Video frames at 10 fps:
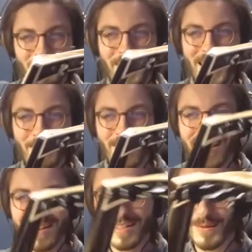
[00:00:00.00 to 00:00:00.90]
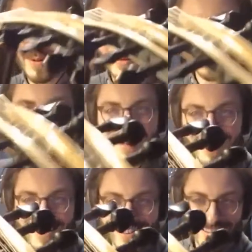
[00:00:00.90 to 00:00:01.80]
peg box with
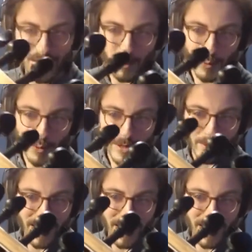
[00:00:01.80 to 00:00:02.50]
wooden